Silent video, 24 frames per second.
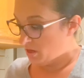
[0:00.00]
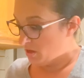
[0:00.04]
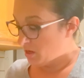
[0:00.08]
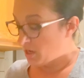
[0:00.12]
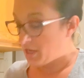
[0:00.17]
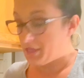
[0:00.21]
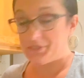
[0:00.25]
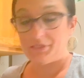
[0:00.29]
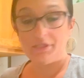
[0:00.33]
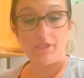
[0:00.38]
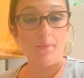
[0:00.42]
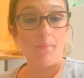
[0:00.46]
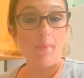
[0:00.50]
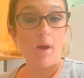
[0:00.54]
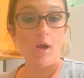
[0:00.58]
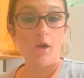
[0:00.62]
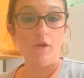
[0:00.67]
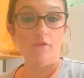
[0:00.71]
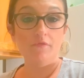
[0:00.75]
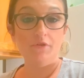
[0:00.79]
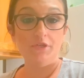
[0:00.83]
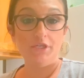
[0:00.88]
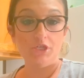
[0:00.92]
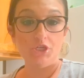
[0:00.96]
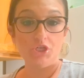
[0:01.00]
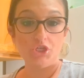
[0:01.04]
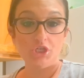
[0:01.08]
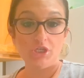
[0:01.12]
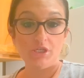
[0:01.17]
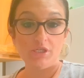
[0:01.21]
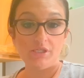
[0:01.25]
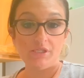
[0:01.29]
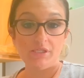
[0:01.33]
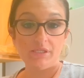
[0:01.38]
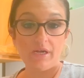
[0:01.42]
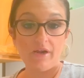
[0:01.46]
because the amount of
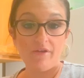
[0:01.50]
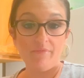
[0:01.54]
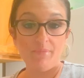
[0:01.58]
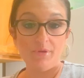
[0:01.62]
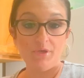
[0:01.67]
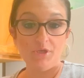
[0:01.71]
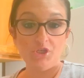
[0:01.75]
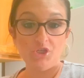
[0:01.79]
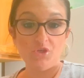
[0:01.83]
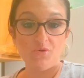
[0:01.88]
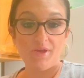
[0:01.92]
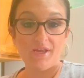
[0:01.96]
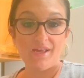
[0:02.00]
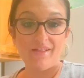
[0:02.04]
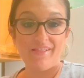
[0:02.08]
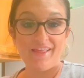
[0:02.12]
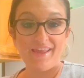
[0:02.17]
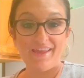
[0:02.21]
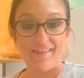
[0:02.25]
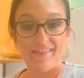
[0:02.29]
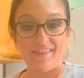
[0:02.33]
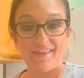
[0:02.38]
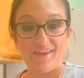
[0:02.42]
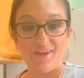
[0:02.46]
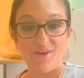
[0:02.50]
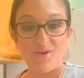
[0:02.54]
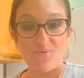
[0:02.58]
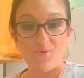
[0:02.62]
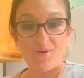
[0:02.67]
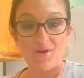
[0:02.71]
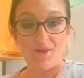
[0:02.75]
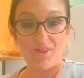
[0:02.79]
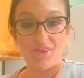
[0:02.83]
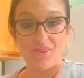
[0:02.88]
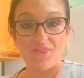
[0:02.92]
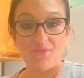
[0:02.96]
dishes that I've been doing lately
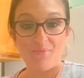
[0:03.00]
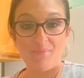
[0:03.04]
with